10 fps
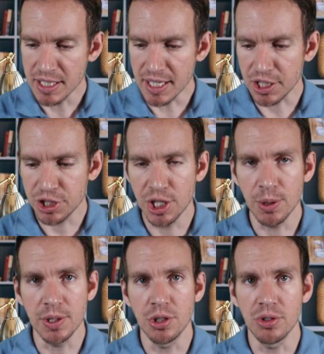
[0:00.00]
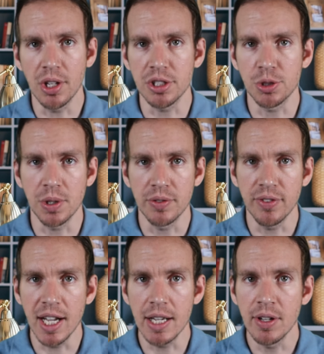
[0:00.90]
next year in
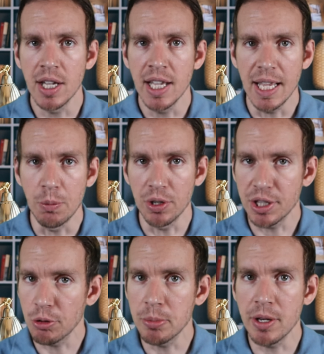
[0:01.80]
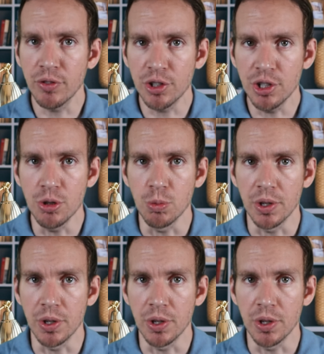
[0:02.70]
2025 and what that will mean for you,